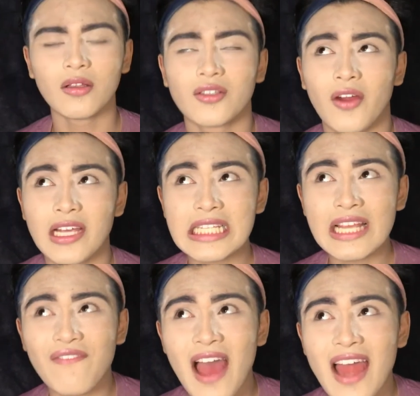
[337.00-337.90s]

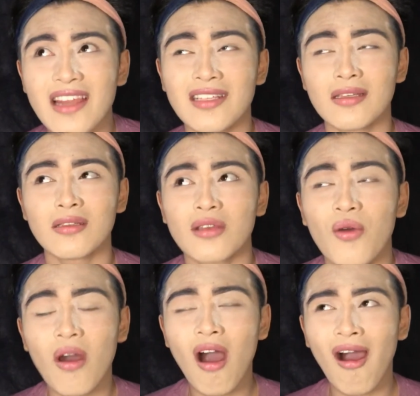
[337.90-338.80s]
Tracy Van is
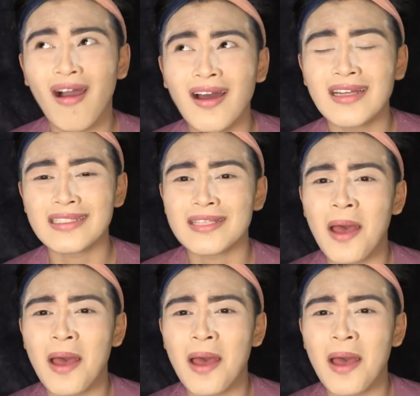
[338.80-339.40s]
so hot.